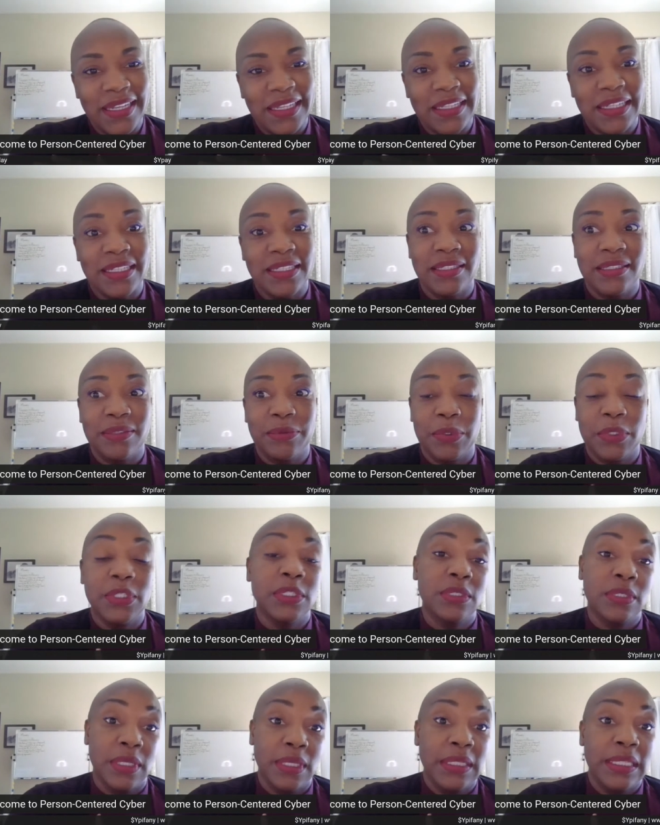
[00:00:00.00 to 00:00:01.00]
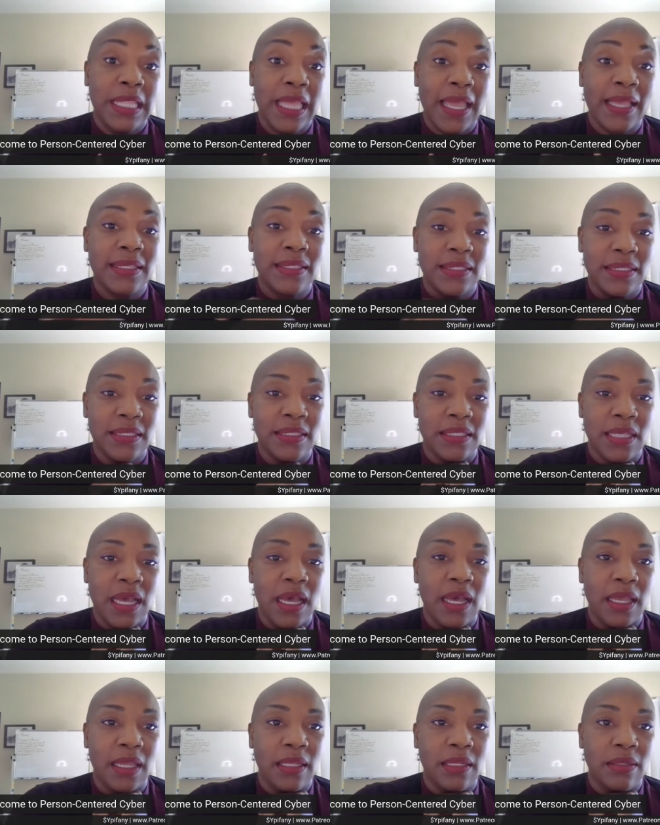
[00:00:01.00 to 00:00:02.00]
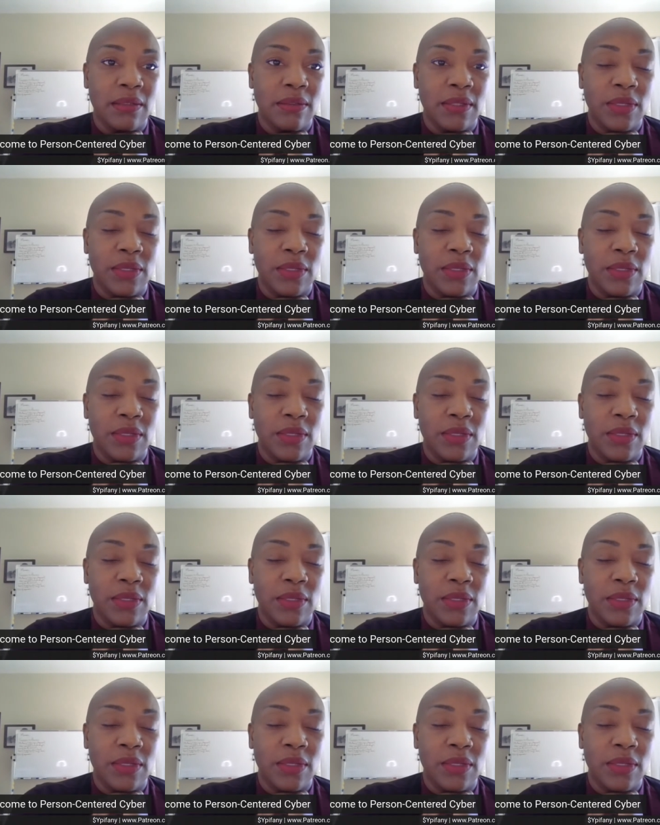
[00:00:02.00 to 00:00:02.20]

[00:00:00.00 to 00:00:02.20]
Because is it lacks design.